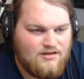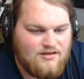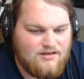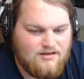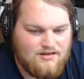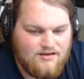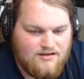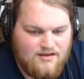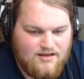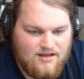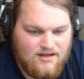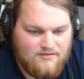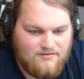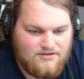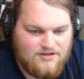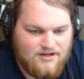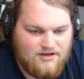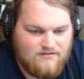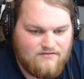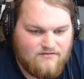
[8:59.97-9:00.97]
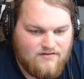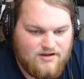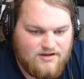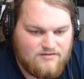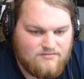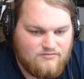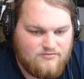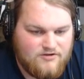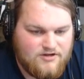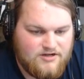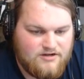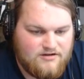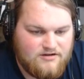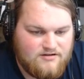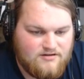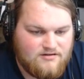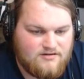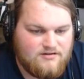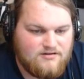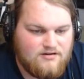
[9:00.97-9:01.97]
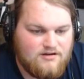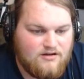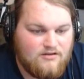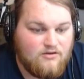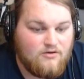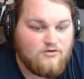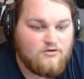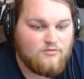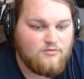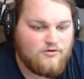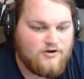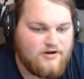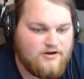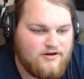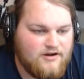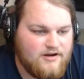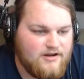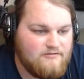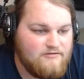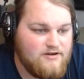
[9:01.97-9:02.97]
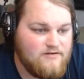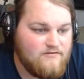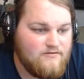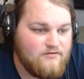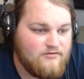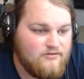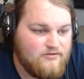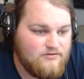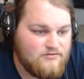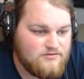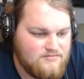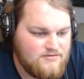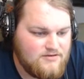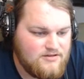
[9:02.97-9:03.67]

I wish I could find a breeder, a local breeder anyway, for those.